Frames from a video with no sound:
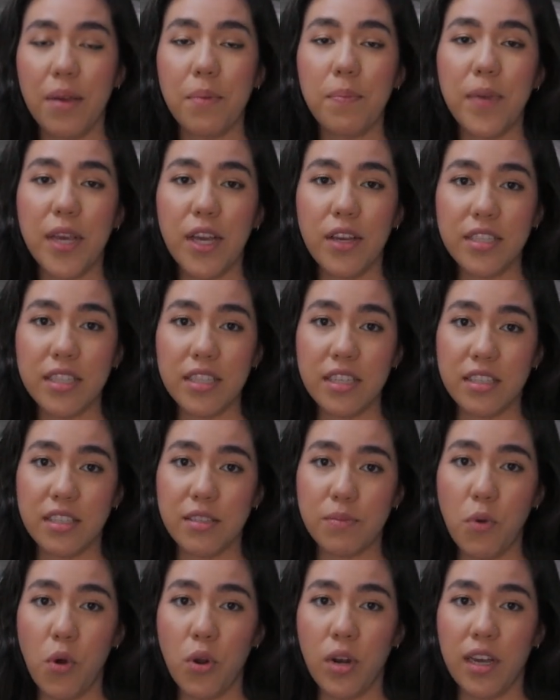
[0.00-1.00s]
Because it is
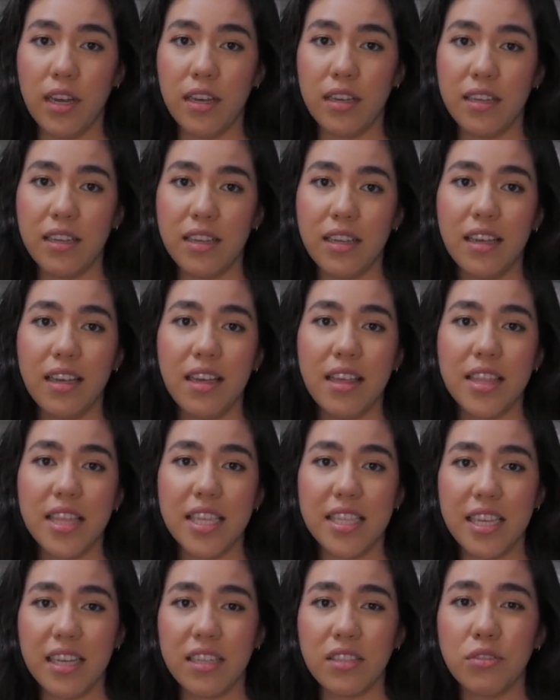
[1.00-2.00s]
smaller,
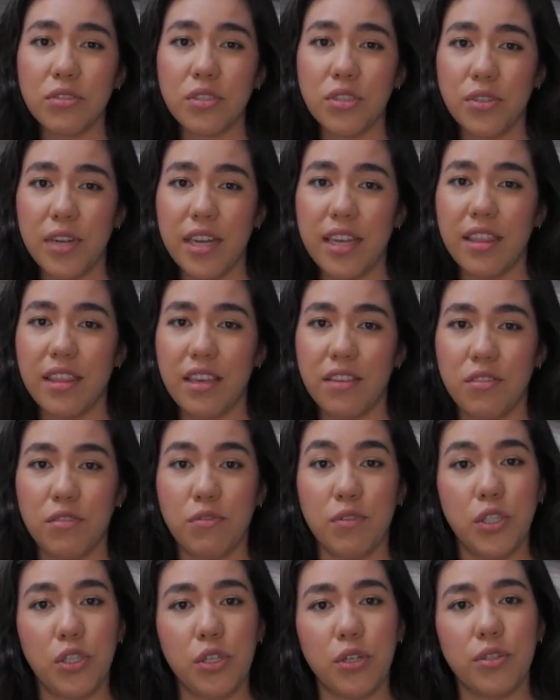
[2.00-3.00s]
the signal strength is
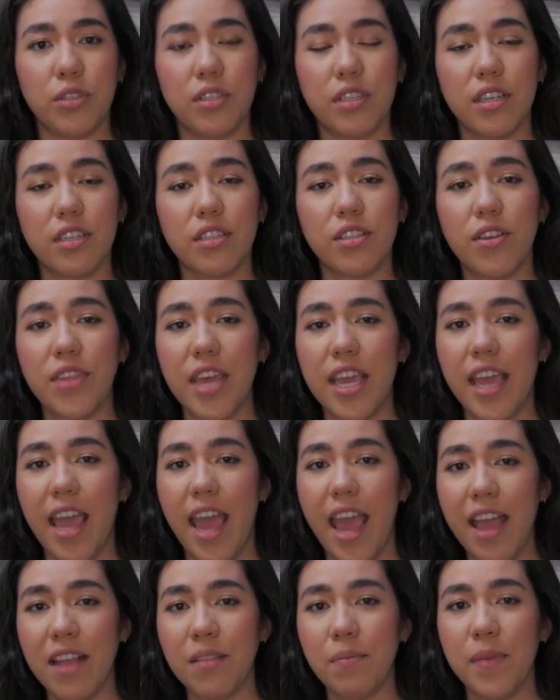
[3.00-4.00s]
reduced, so they
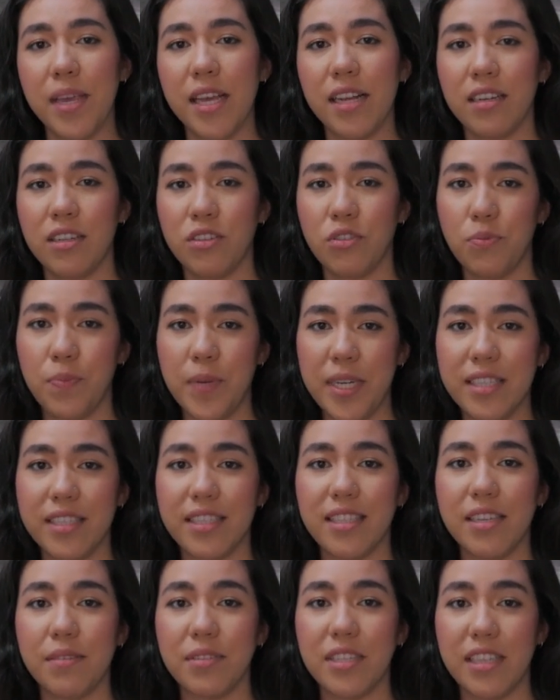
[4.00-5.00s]
can be a little bit
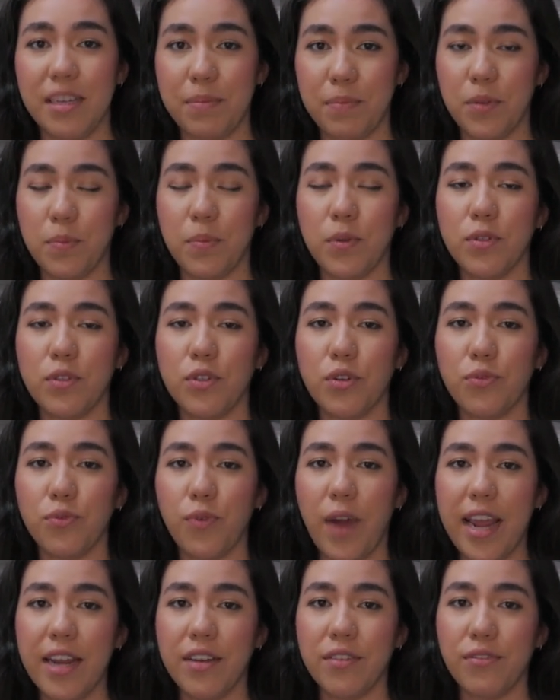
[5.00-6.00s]
susceptible to
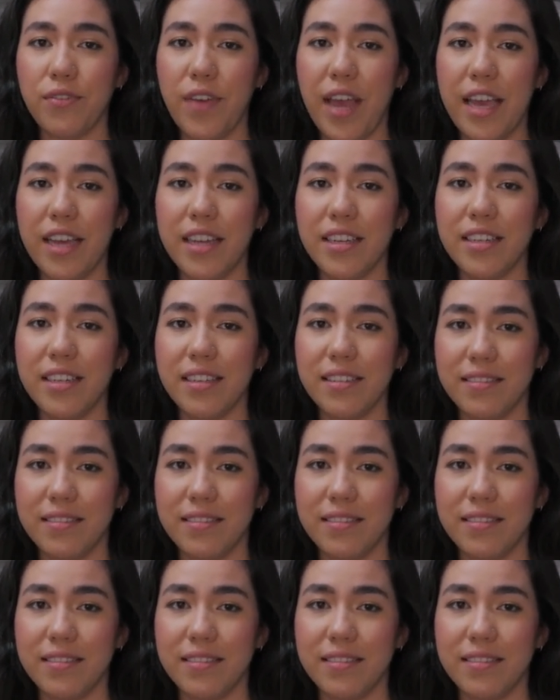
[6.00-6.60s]
rain fade.